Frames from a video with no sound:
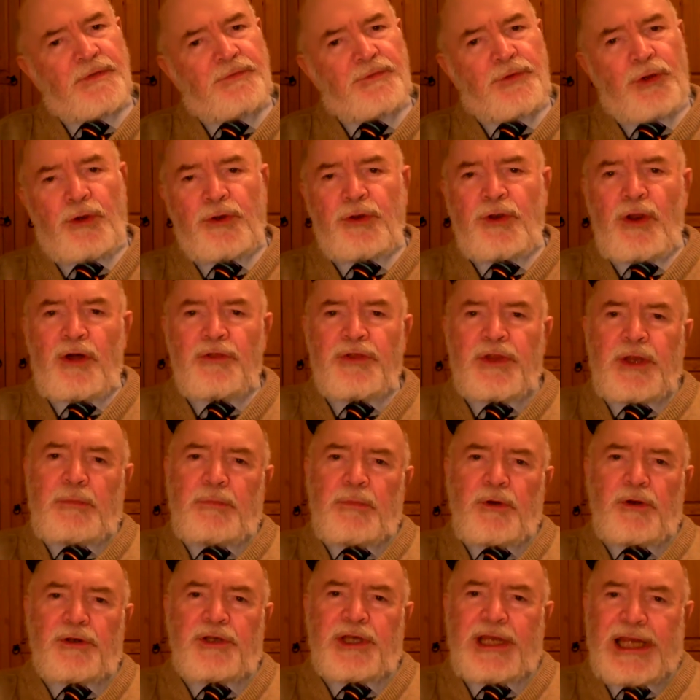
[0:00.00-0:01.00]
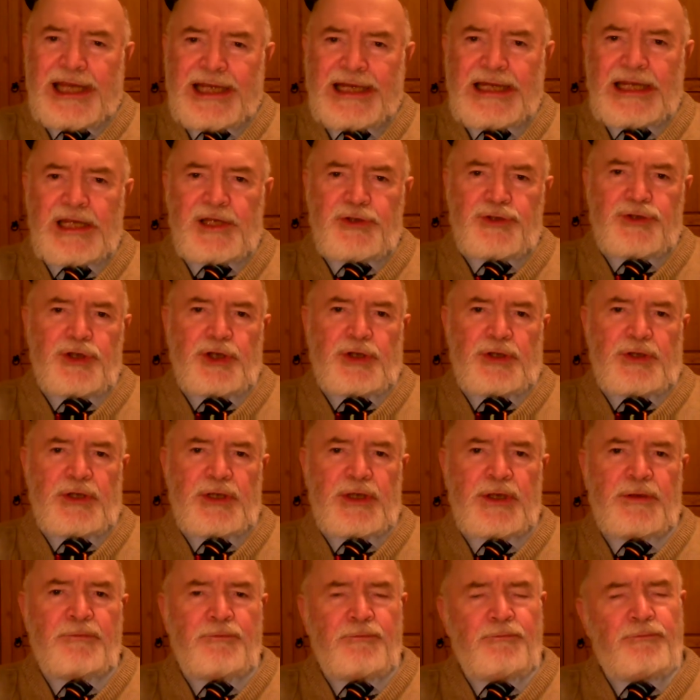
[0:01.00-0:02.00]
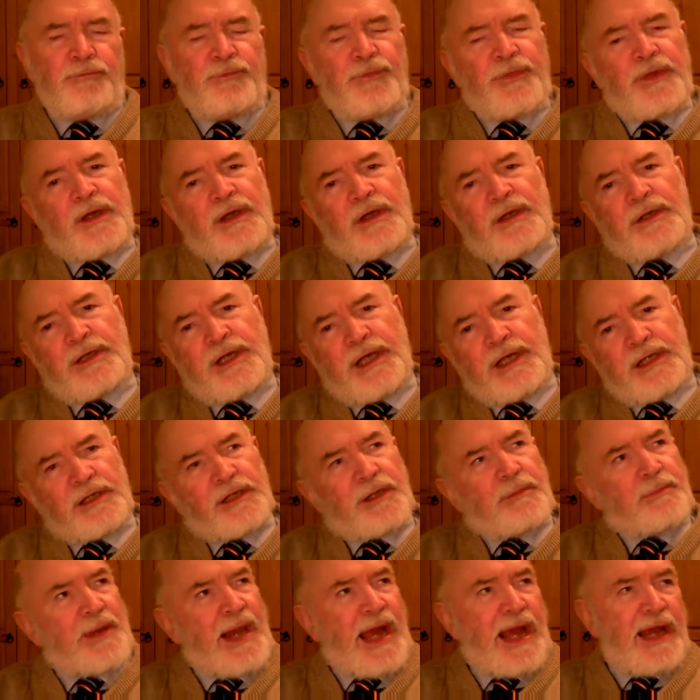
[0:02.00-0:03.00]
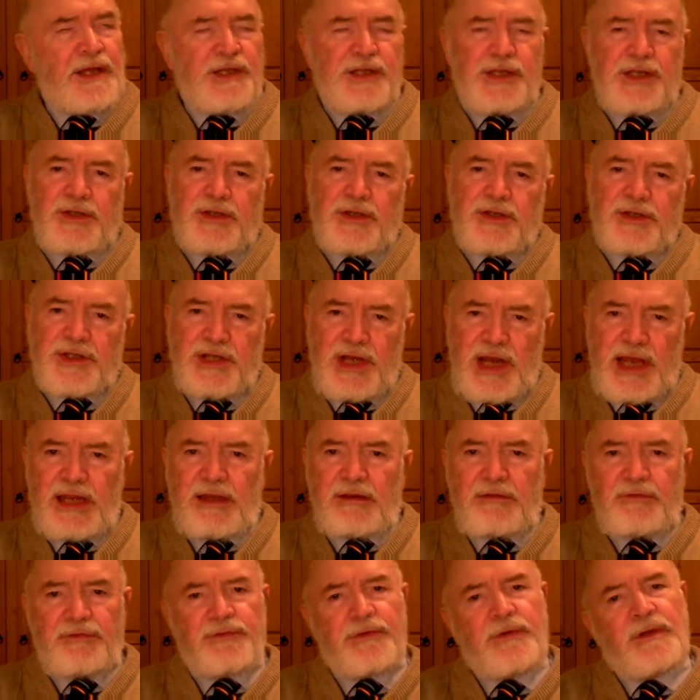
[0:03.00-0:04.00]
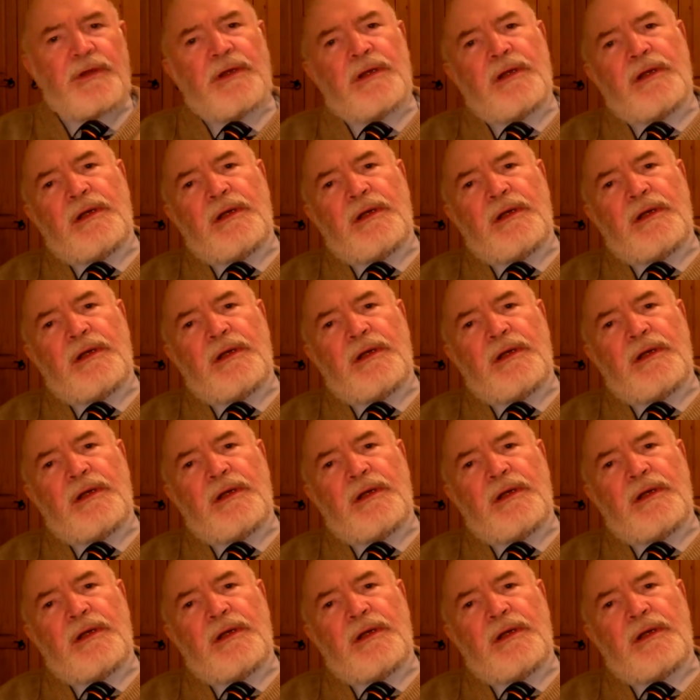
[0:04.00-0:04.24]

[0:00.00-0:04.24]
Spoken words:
have done nothing but kill each other and kill the blacks in the slave